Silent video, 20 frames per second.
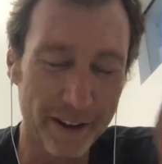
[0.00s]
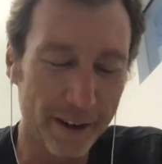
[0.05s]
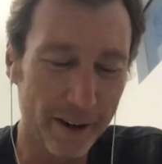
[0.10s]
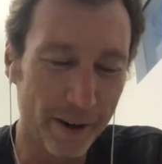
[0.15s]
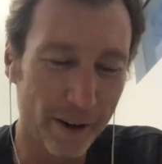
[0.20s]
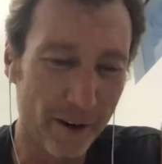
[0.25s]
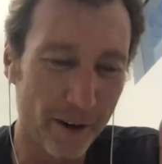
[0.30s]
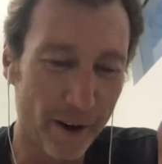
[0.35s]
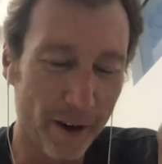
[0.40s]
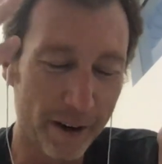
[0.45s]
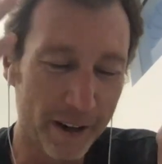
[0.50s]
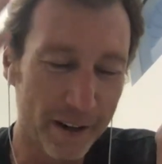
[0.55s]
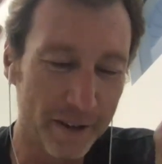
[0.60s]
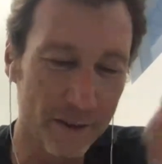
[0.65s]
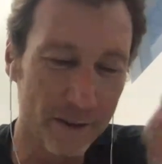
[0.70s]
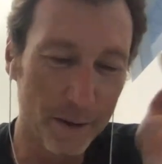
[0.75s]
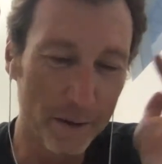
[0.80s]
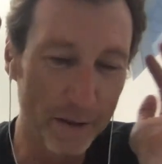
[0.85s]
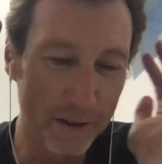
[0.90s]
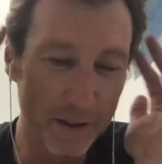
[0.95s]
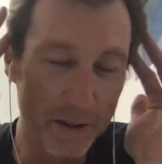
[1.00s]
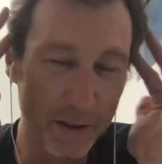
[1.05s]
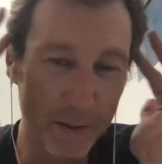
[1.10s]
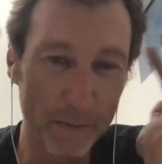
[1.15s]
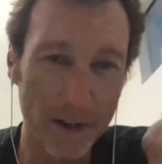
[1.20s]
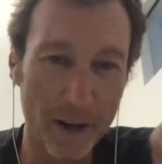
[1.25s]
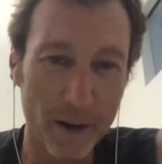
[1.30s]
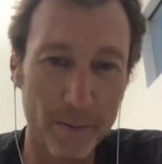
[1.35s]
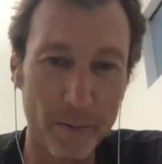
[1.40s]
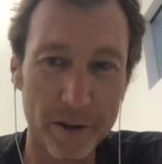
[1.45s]
I think our audience knows this.
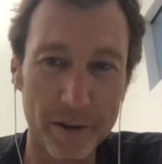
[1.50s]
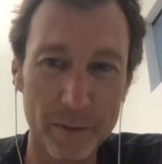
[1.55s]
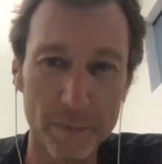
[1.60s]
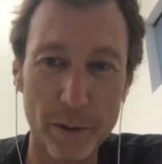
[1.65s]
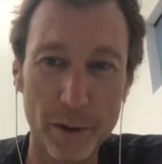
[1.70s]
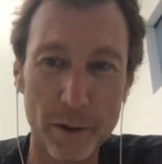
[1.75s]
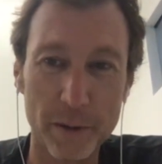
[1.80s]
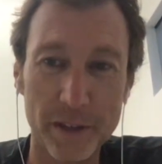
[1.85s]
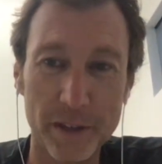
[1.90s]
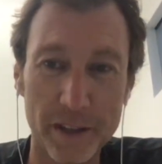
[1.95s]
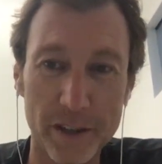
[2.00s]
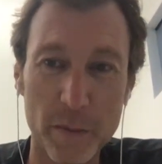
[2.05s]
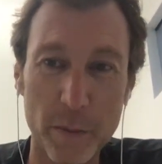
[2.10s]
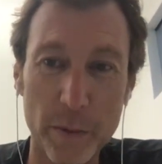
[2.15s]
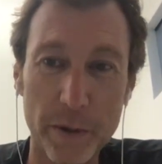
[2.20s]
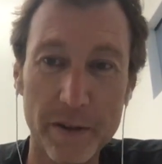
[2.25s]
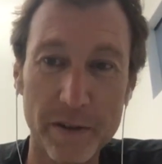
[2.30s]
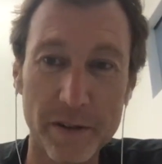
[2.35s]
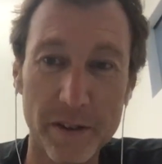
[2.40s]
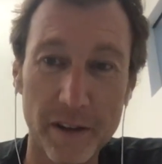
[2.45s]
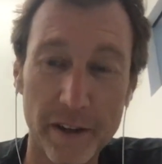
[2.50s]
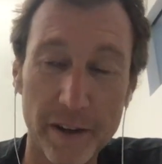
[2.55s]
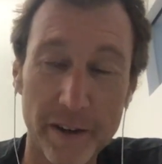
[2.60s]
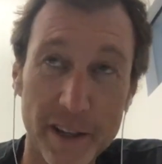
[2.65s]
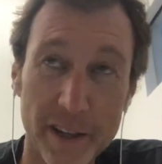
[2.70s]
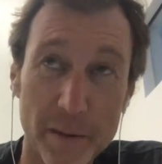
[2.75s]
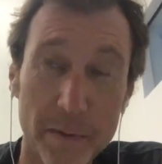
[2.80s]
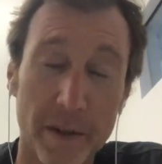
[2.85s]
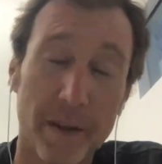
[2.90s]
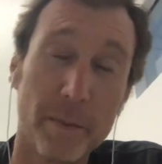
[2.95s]
I'm not one prone to conspiracy
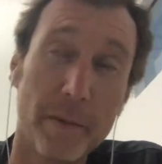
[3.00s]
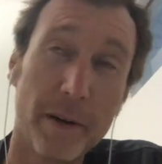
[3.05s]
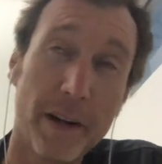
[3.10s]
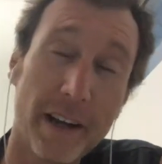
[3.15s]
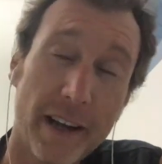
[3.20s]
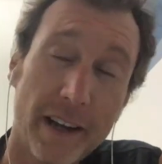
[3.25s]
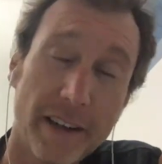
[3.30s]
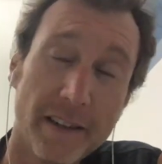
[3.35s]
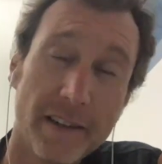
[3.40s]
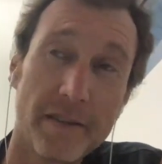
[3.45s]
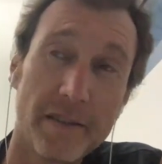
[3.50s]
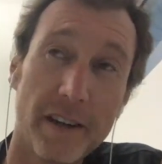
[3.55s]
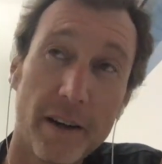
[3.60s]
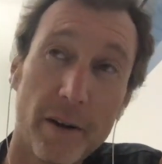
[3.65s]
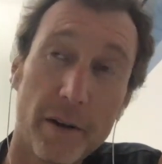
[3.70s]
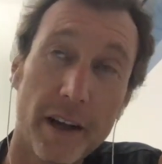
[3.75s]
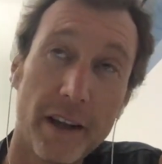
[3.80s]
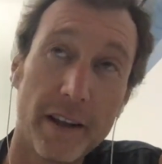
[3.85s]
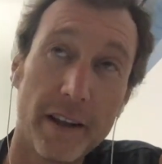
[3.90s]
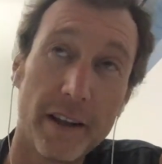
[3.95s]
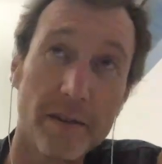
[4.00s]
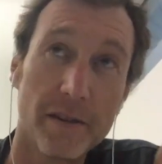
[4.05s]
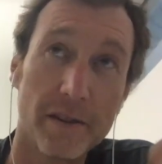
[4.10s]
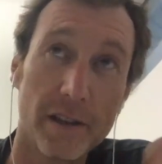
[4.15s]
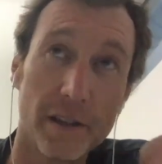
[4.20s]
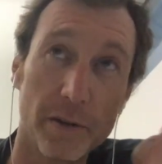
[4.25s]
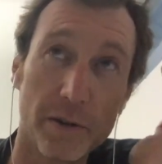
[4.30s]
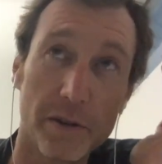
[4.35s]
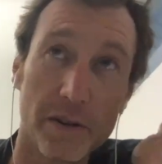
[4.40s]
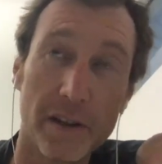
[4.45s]
theories, but, but I, I did say, okay, this is
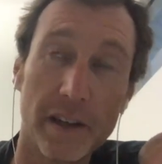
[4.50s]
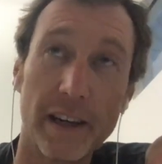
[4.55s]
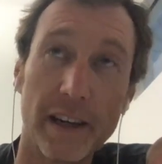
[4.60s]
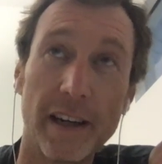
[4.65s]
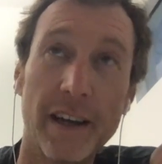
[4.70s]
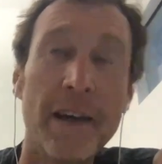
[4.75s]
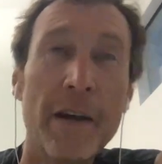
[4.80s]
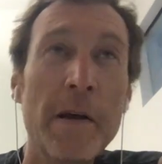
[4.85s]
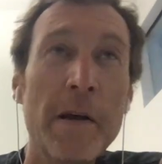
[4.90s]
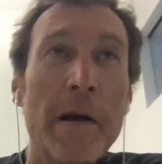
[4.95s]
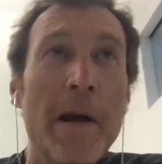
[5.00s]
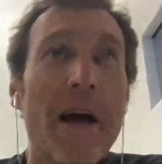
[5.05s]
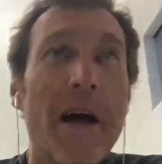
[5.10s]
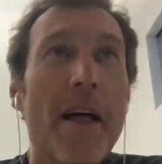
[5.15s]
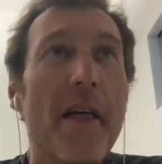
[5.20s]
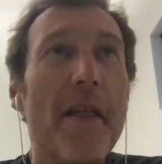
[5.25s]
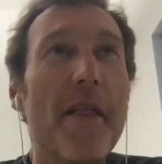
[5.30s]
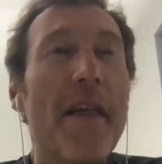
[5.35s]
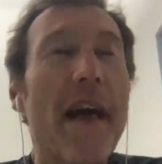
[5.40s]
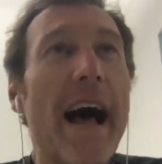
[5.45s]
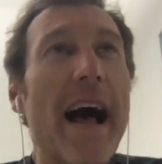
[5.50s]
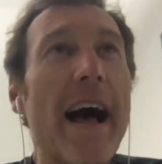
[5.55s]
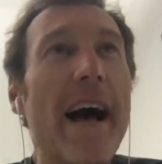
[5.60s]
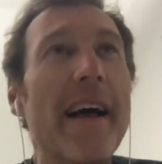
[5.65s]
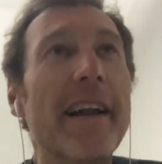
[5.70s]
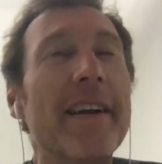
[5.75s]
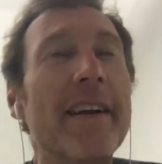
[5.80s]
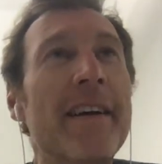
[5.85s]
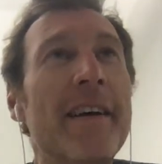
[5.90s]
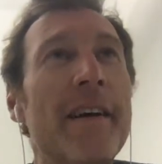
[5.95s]
interesting.
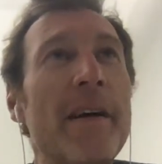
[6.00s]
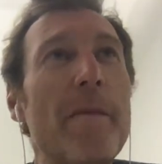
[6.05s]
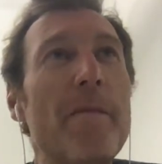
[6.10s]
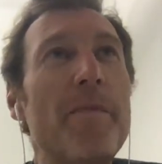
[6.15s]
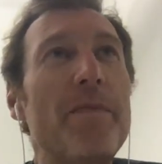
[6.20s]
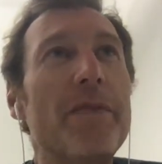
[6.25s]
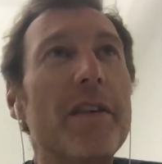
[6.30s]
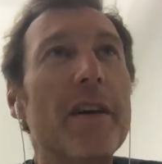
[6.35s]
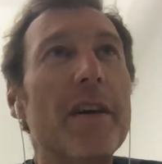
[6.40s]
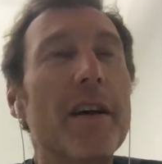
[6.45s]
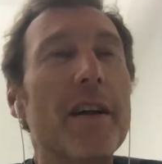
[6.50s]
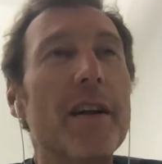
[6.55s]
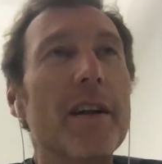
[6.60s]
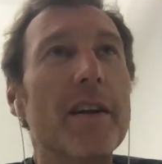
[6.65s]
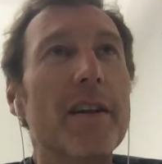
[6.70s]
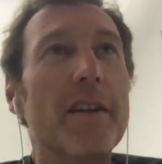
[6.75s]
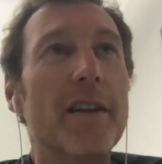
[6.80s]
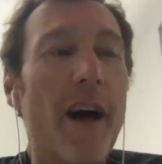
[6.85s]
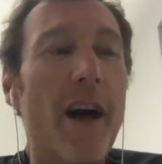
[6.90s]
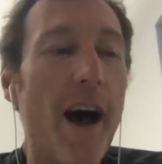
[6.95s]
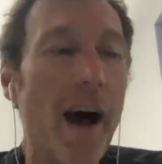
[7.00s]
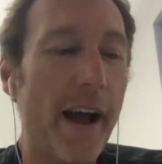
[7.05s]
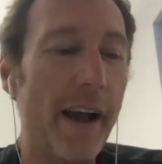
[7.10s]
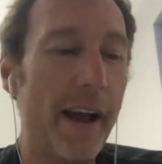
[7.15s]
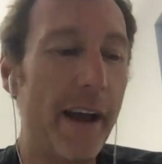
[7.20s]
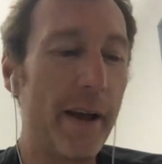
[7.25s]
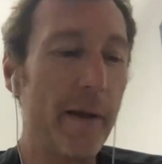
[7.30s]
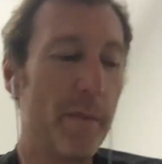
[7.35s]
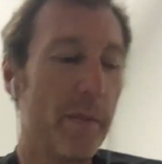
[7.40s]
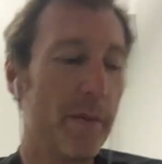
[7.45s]
That
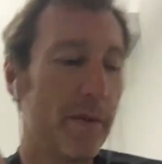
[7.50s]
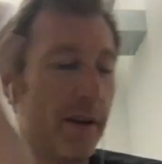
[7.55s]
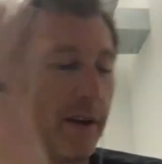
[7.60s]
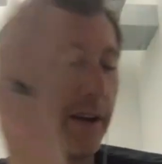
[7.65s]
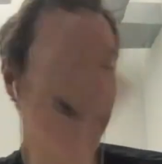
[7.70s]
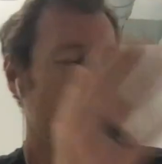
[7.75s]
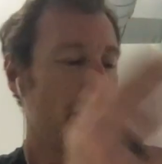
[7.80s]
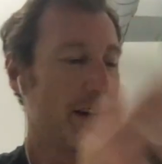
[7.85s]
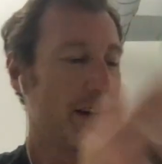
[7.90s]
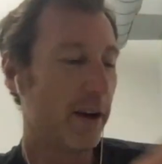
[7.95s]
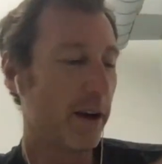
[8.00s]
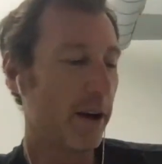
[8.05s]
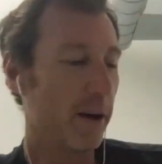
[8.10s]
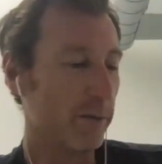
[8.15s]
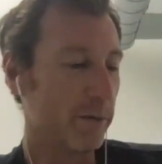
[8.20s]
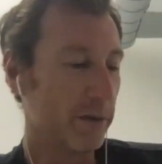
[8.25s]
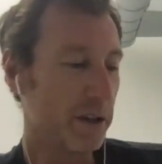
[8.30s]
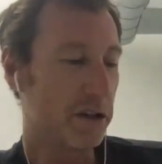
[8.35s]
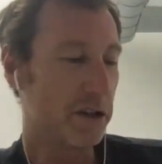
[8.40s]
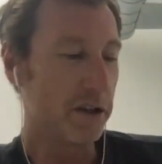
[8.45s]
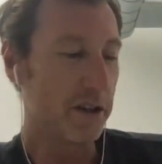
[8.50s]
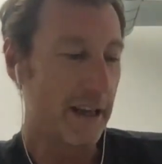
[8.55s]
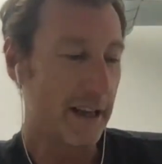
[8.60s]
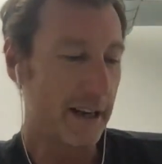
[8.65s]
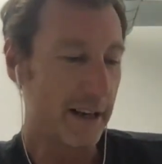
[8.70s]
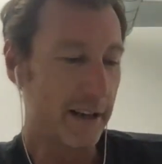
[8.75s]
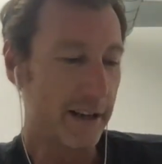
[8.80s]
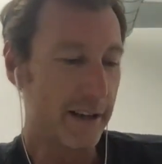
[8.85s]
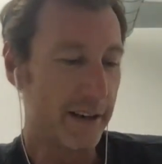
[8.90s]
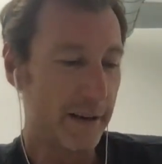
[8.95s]
Lyme
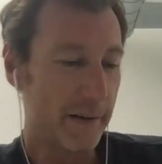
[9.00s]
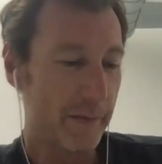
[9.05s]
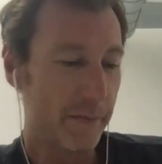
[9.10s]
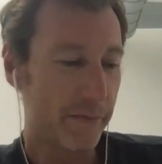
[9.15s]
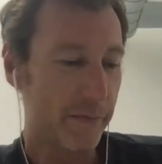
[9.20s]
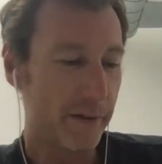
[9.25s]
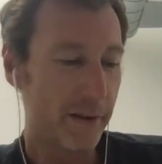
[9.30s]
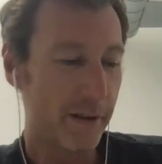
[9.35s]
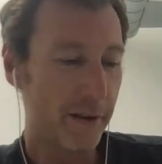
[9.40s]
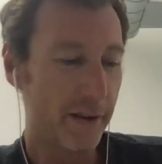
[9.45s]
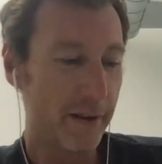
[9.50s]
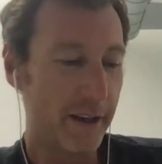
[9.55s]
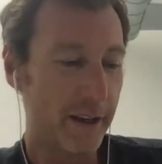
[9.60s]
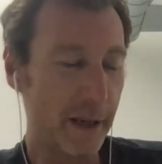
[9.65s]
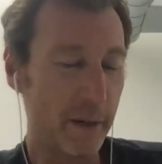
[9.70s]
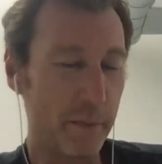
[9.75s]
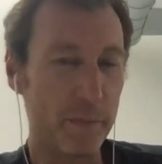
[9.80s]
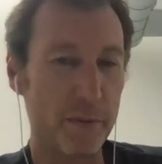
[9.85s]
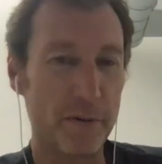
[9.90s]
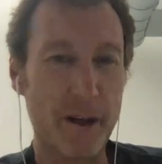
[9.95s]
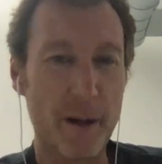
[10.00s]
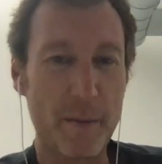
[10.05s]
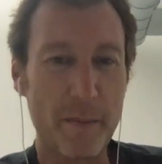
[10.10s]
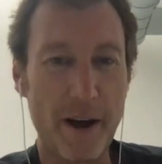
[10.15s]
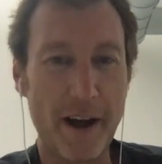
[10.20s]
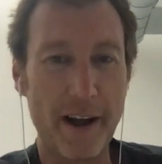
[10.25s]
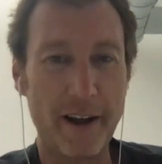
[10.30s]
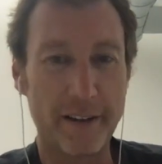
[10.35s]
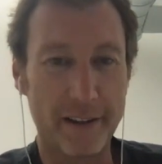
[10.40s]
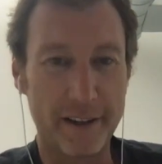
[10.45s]
originated in Plum
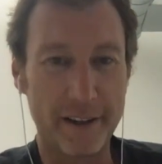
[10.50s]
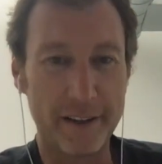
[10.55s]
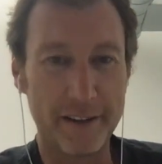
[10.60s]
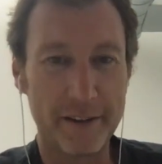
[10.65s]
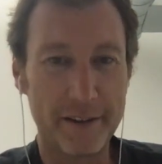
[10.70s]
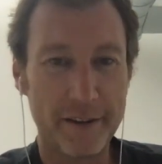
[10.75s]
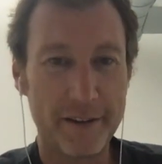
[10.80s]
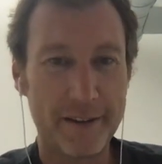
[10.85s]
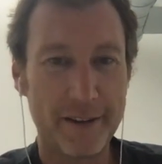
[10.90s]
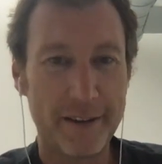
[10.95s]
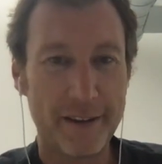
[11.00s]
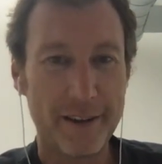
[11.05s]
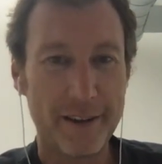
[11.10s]
Island,